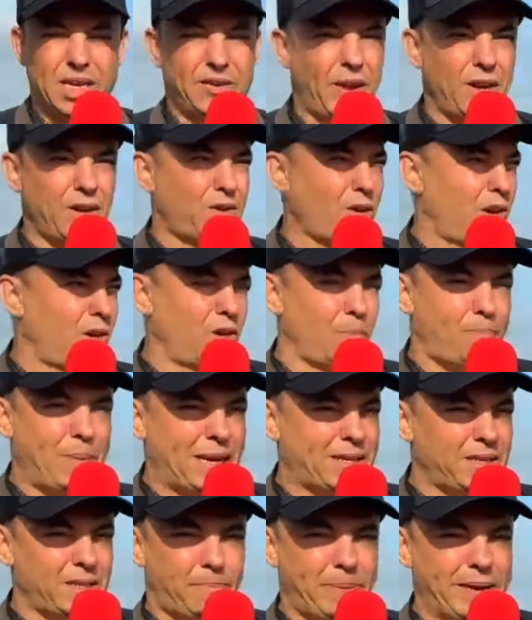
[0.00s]
you've only got to look
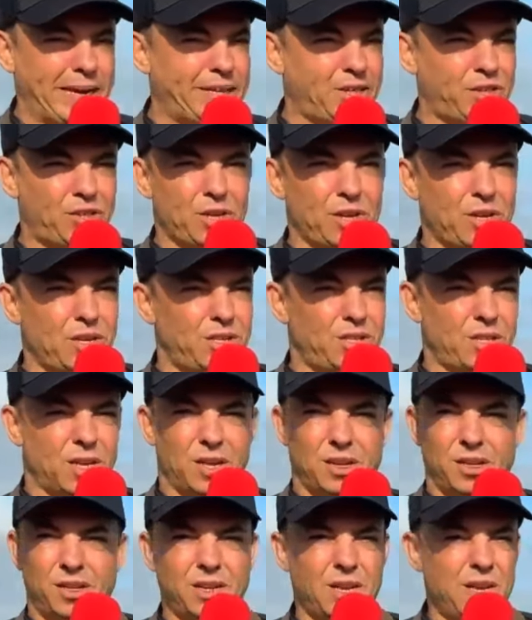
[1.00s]
back at the pictures
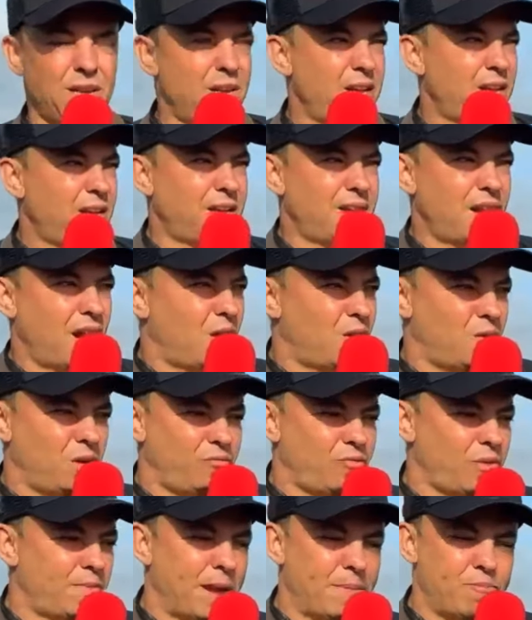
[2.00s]
and, you know,
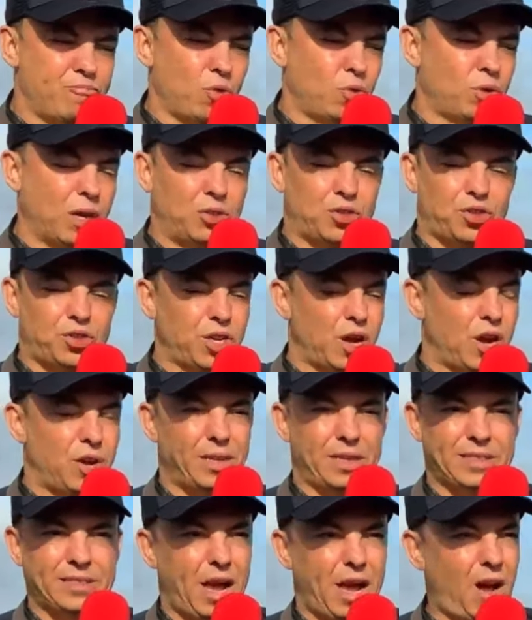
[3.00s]
remember all those
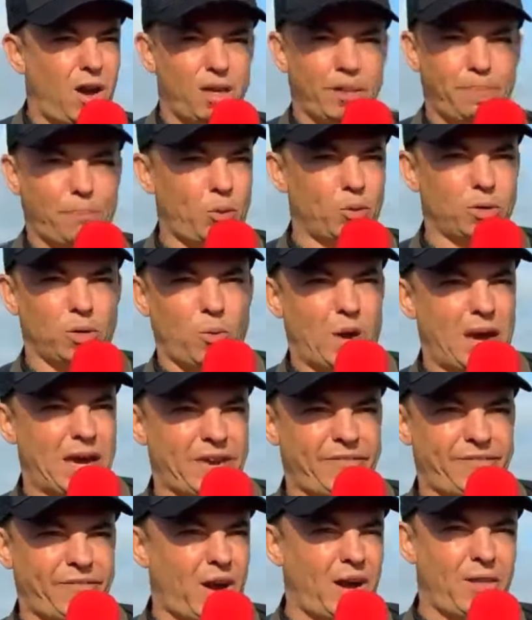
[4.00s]
journeys, the heart that pulled
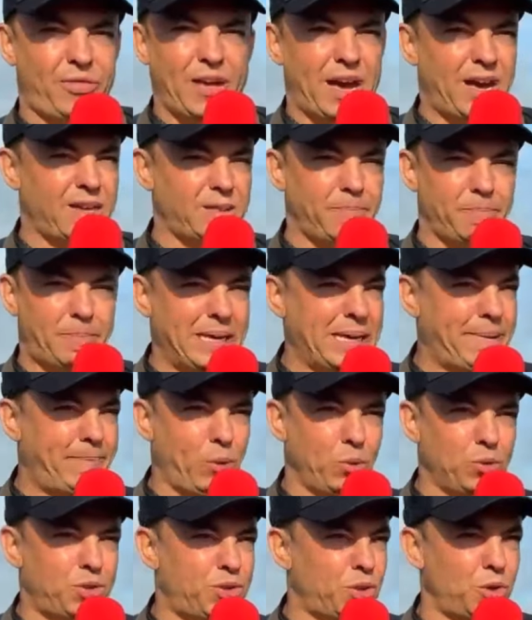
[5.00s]
away, 5,000
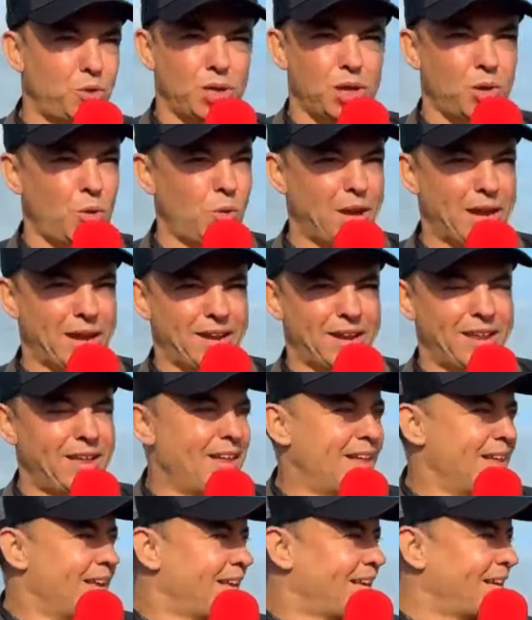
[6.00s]
people, 2-0 win.
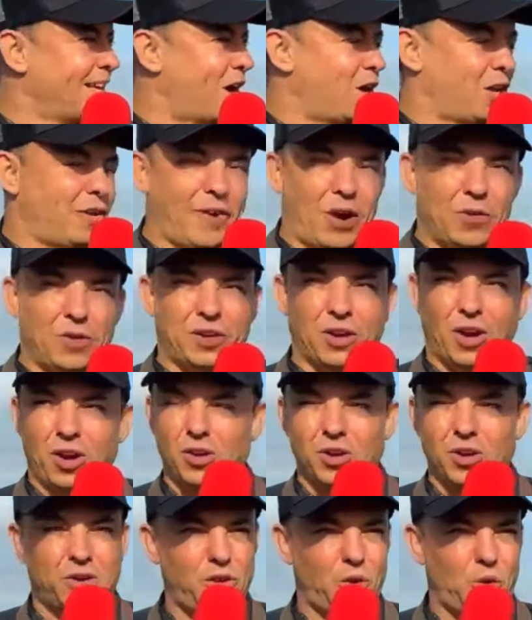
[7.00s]
You know, you've only got
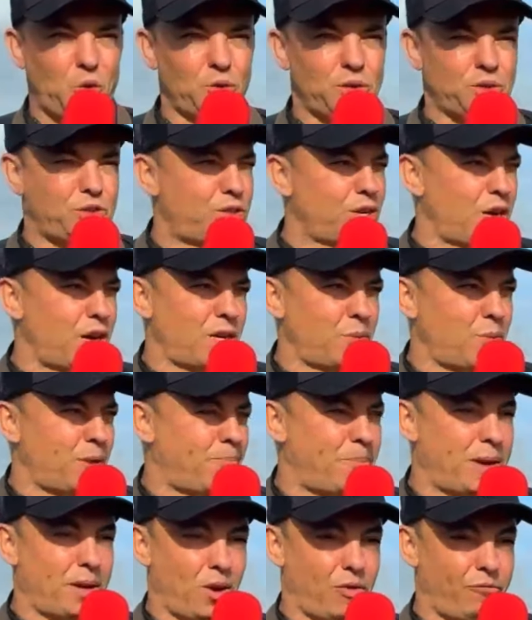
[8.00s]
to look at all the journey
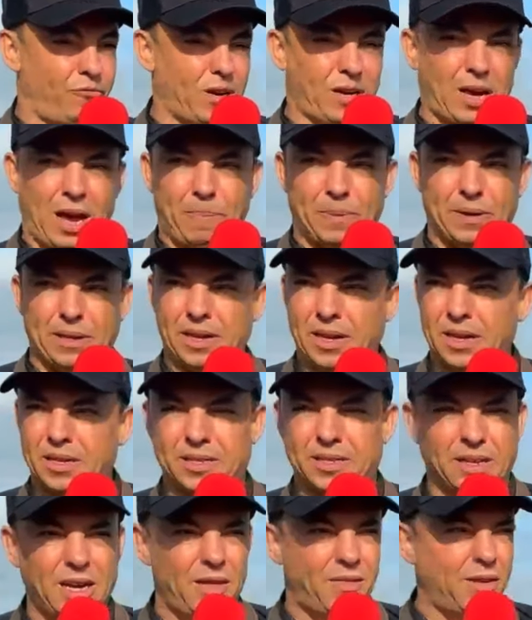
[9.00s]
we've been on for a couple of years
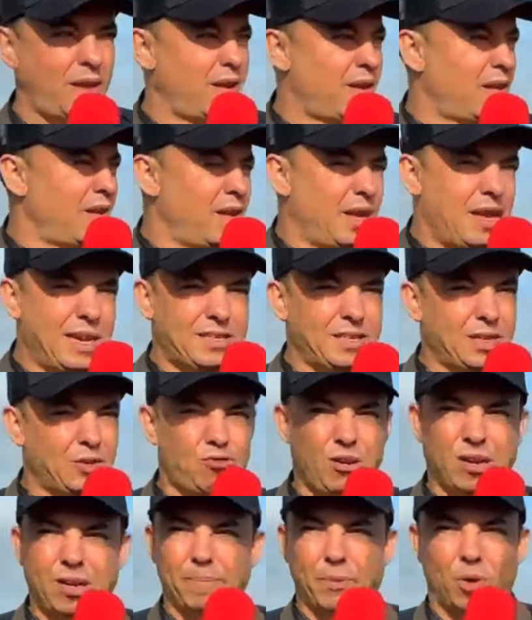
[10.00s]
together. It's
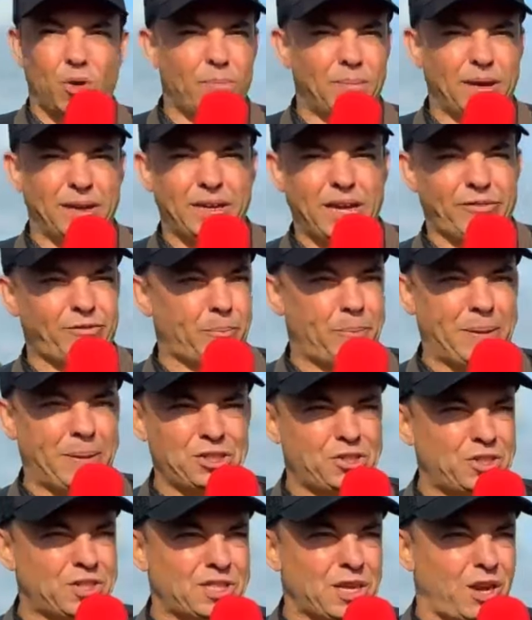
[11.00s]
incredible. I mean, you have to
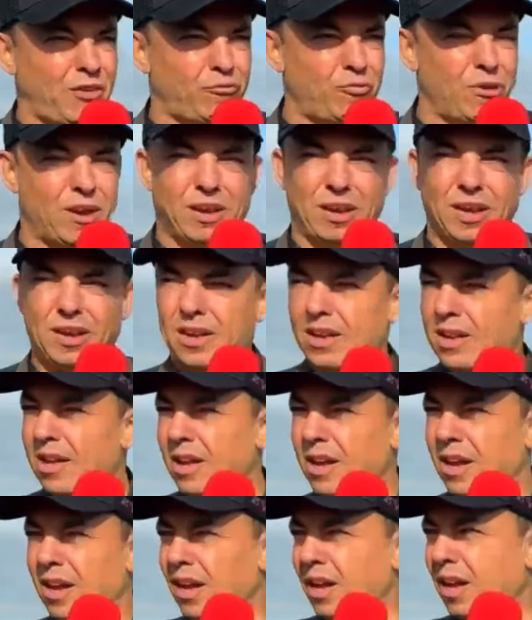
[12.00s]
pinch yourself, really.
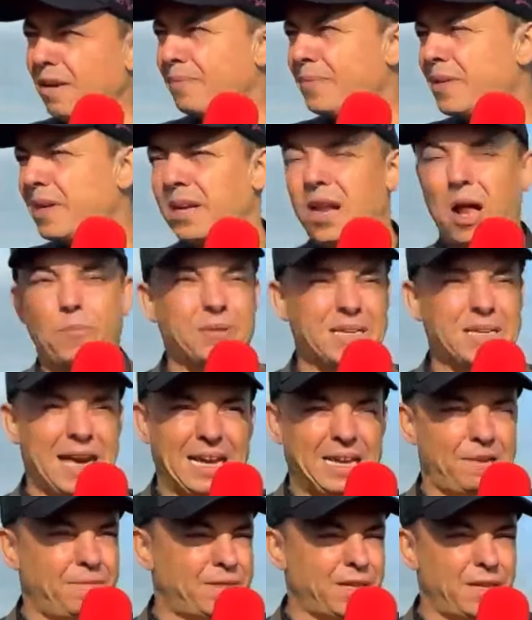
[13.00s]
The club's
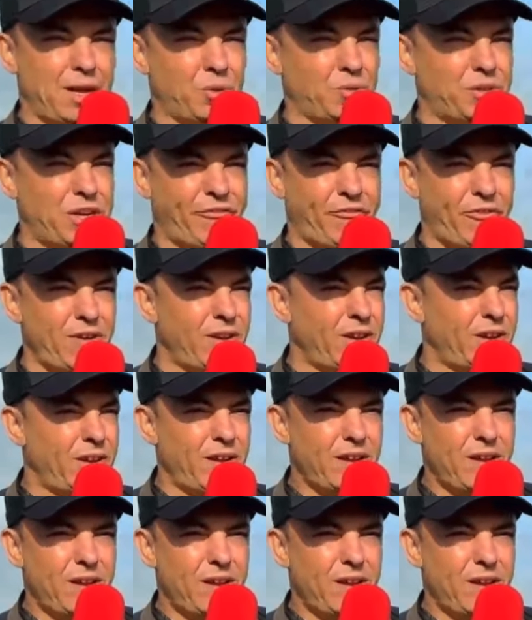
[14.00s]
aims are no different